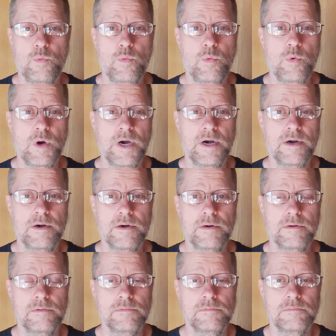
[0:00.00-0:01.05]
where
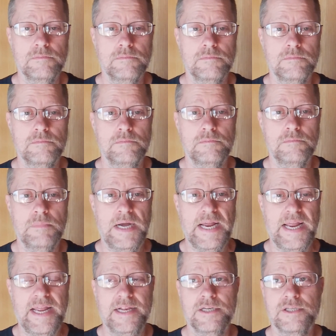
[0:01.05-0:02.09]
my
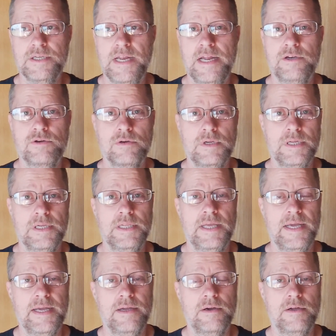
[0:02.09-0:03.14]
hands naturally
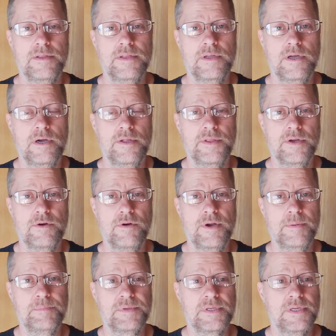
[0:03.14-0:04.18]
lay on the
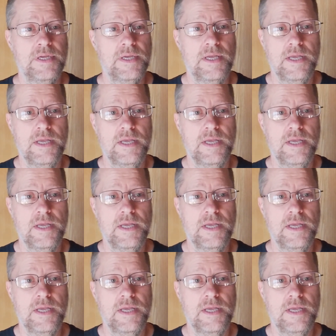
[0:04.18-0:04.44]
grips.